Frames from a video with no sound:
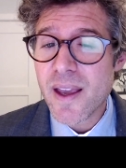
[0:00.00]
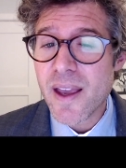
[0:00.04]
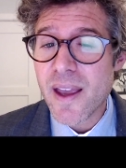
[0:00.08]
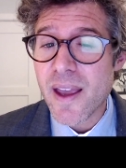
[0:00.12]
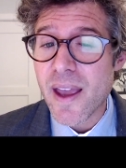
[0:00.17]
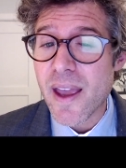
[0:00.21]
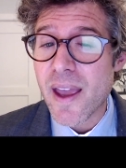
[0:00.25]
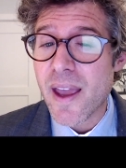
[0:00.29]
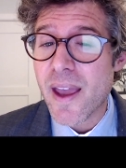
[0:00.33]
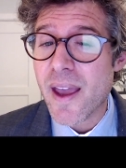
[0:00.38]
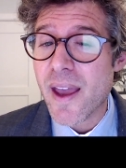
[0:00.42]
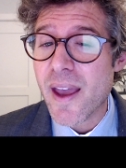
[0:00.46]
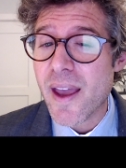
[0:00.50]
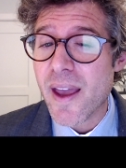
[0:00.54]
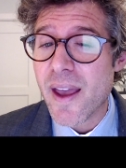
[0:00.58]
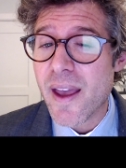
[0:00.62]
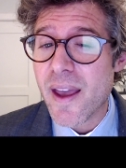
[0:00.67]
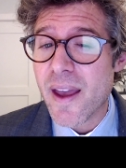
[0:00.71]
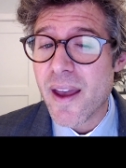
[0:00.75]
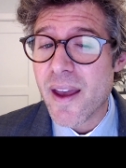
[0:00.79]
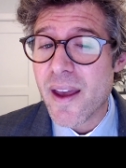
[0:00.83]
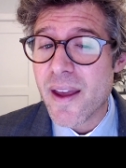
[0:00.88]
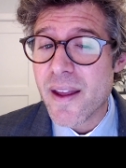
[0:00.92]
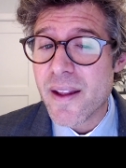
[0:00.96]

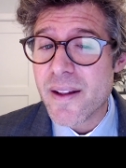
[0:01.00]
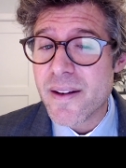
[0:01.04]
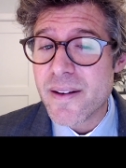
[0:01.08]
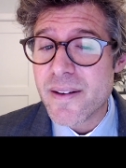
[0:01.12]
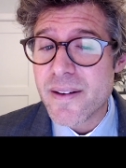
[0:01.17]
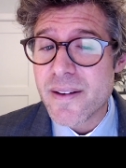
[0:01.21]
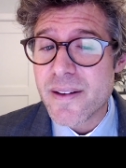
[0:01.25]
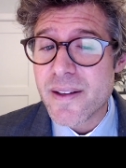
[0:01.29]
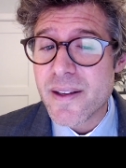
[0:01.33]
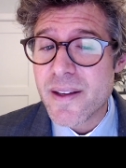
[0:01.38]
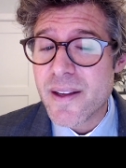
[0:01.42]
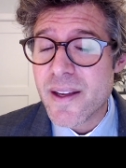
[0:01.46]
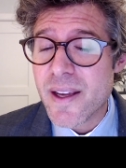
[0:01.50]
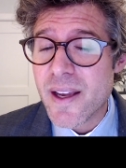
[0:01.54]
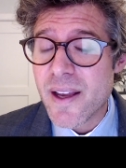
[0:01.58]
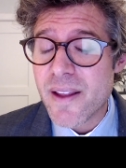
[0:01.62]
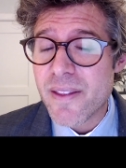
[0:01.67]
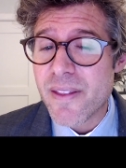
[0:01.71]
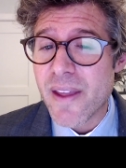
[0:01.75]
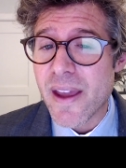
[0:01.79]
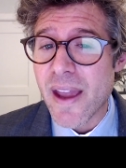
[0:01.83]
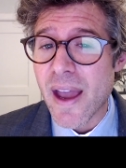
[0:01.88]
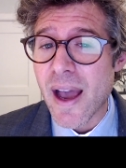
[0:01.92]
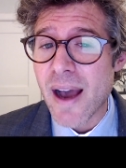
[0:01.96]
and
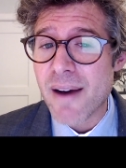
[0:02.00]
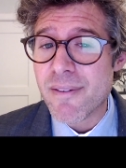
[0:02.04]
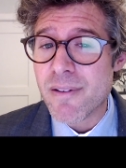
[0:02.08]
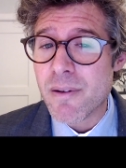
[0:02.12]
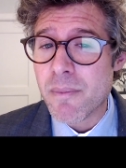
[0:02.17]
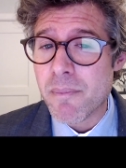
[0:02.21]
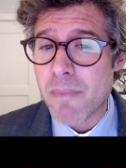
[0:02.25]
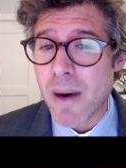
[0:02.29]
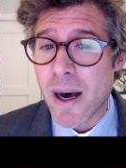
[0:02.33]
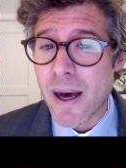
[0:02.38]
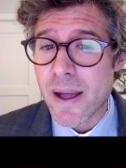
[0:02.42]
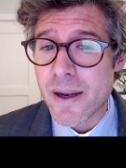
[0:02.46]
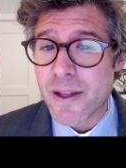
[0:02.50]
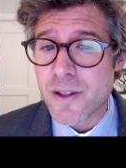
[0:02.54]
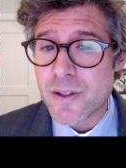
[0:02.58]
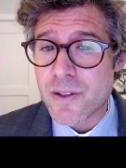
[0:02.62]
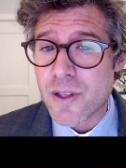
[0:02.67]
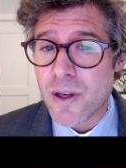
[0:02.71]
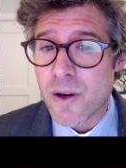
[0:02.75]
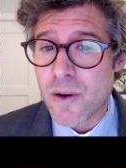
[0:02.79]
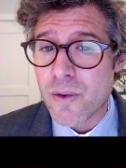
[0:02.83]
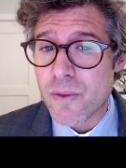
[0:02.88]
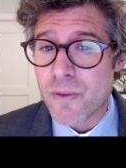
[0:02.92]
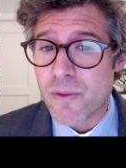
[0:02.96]
they have a
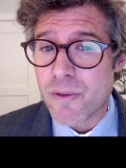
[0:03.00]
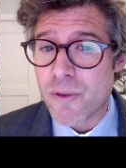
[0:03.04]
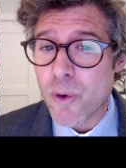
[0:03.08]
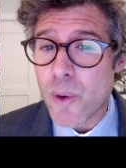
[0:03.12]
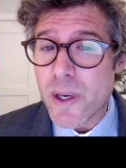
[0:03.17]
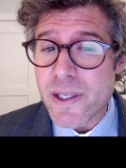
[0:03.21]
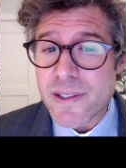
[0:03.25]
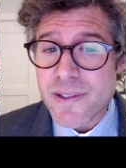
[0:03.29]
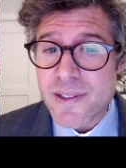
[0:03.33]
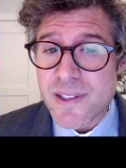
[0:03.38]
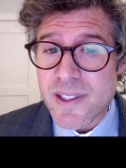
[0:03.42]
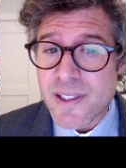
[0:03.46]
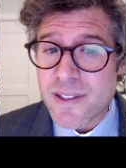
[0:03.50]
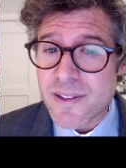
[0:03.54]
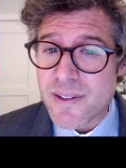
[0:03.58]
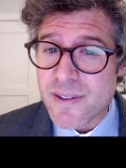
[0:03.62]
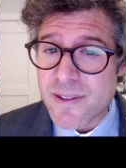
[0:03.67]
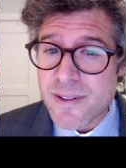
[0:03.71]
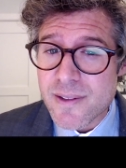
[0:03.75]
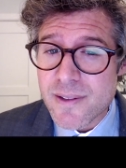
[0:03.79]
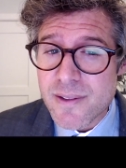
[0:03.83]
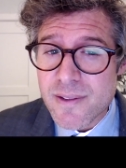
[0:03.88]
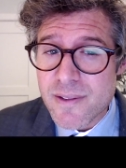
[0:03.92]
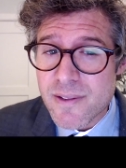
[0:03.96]
monotone voice
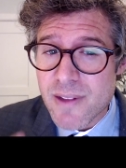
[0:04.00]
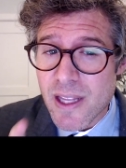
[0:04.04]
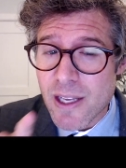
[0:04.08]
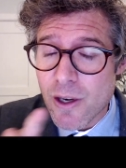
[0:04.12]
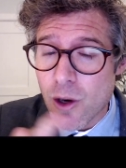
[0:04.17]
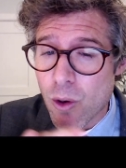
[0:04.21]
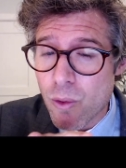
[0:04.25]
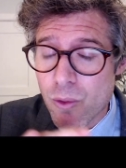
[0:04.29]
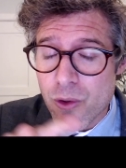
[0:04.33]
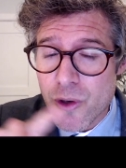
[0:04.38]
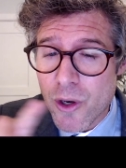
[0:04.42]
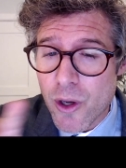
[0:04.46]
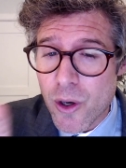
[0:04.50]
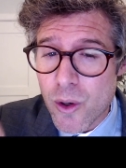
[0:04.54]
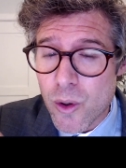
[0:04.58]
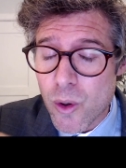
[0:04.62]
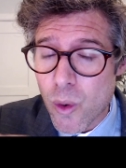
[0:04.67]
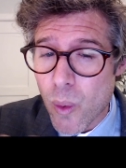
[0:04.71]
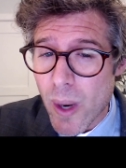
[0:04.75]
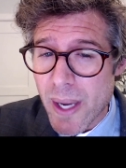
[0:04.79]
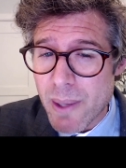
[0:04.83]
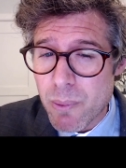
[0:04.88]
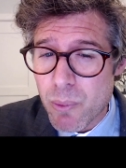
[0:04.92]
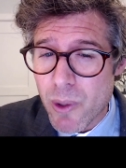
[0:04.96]
because they don't know
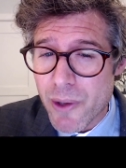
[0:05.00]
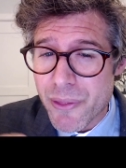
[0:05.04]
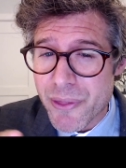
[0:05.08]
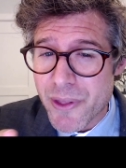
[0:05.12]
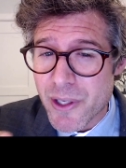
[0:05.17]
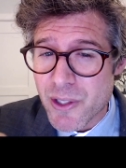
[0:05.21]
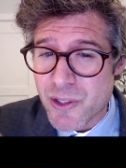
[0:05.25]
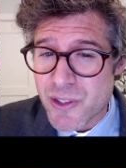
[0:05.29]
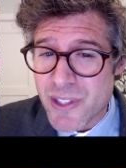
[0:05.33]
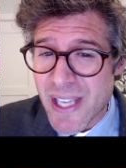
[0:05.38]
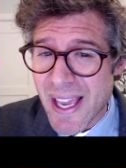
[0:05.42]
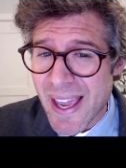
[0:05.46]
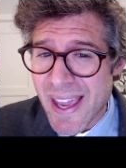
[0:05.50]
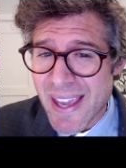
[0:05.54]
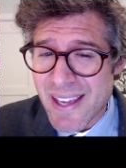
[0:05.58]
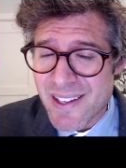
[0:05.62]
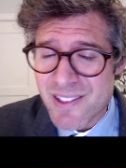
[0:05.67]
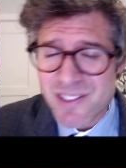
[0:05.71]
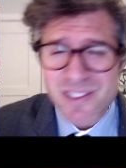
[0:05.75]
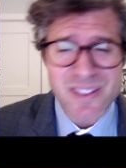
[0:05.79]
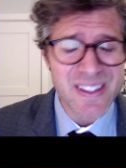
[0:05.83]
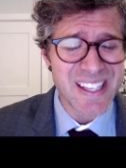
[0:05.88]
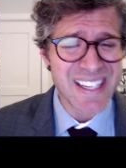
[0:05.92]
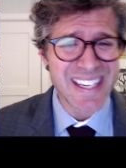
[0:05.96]
quite what they're
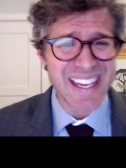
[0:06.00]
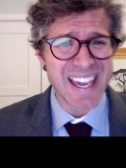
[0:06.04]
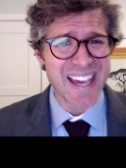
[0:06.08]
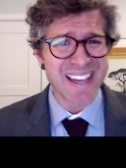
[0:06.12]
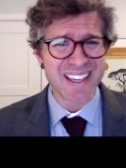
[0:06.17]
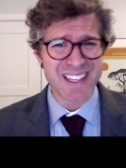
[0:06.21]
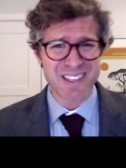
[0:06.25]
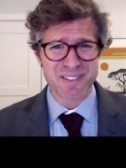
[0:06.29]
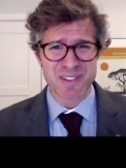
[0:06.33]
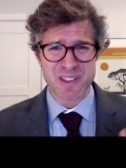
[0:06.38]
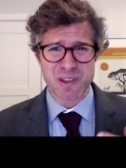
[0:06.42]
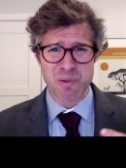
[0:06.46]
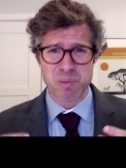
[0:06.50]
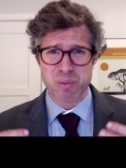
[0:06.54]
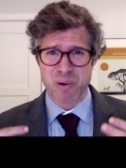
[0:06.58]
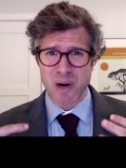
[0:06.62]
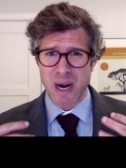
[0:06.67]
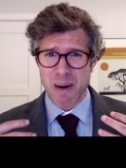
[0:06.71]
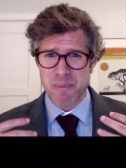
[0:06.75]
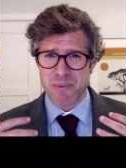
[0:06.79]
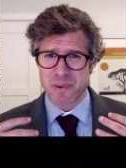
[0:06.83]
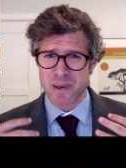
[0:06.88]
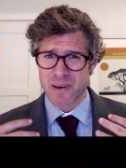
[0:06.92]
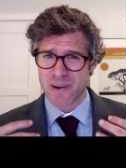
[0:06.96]
saying, so they can't give it the
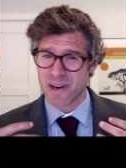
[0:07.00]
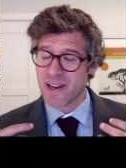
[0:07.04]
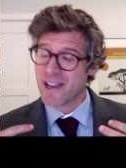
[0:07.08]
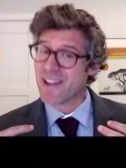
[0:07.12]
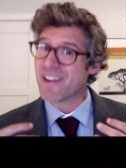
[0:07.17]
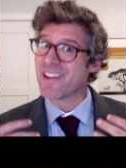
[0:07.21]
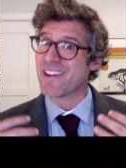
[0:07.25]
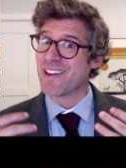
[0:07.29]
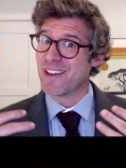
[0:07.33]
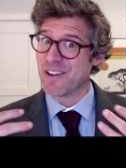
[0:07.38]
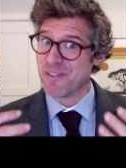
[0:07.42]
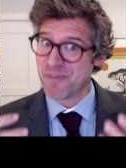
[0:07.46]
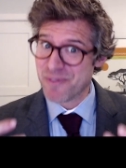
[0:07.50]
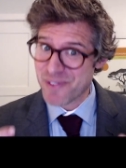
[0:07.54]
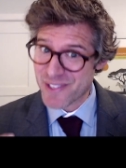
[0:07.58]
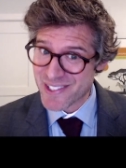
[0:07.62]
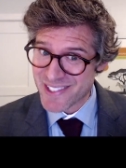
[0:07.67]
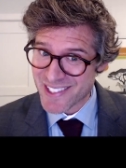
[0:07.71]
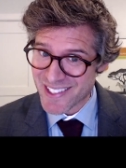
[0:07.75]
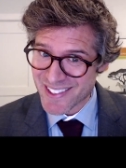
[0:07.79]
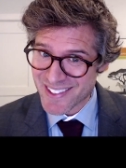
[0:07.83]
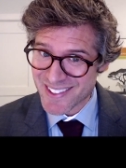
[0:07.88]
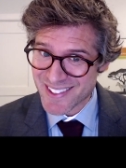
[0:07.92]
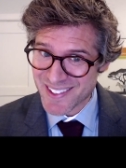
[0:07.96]
proper
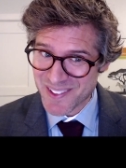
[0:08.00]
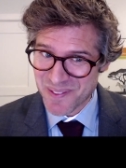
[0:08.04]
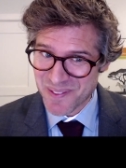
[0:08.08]
emphasis.